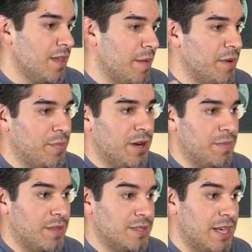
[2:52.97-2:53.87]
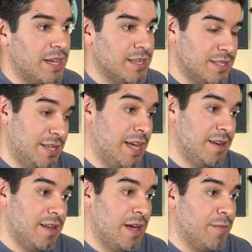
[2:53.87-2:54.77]
I'm going to put up the second
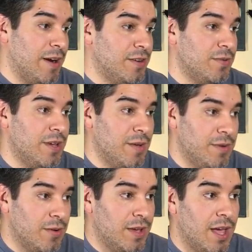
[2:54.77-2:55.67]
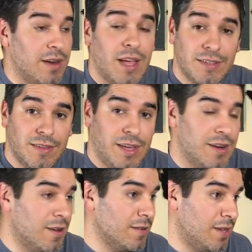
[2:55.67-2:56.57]
set. I ran into a Hypno again as a
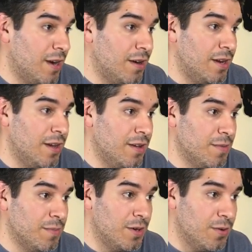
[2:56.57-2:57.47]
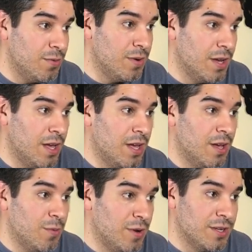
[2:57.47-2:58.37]
lead, Altaria, Mew,
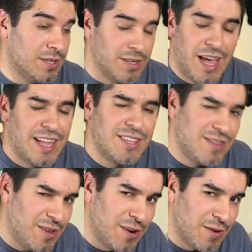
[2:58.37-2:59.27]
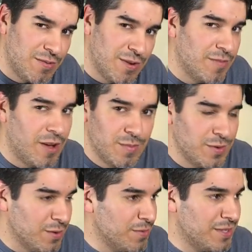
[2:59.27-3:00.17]
which had Surf of all
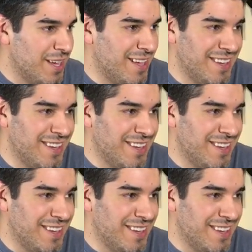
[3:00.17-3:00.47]
moves.